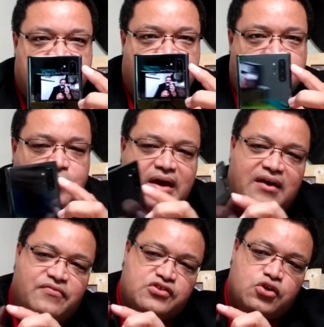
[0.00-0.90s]
So you
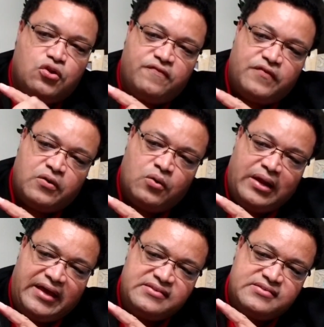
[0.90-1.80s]
have the telephoto
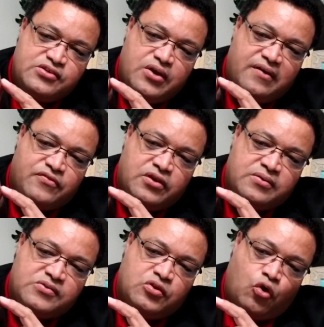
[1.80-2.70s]
lens, you have
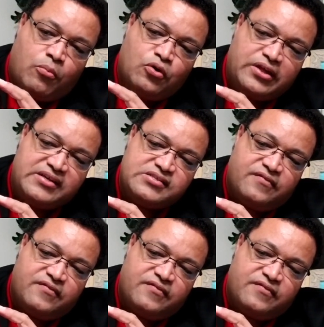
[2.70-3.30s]
the normal lens,